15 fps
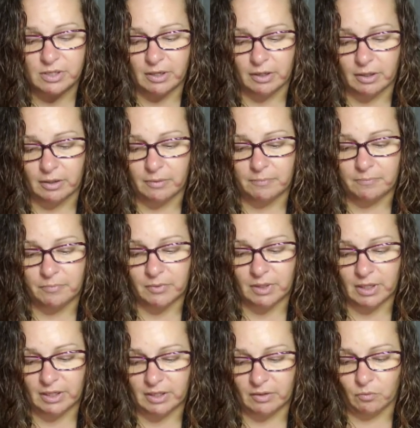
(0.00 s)

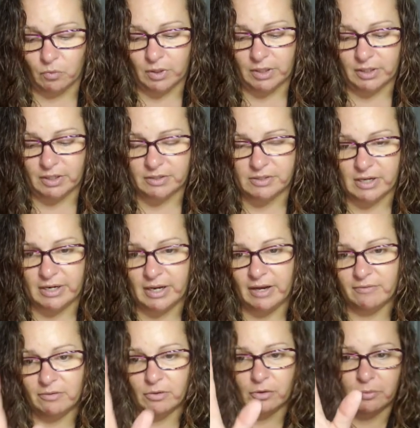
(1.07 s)
And what it is, I
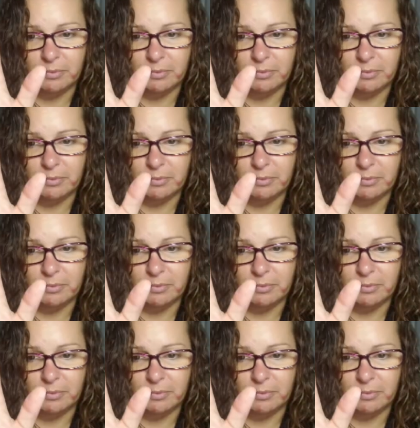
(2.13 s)
have a little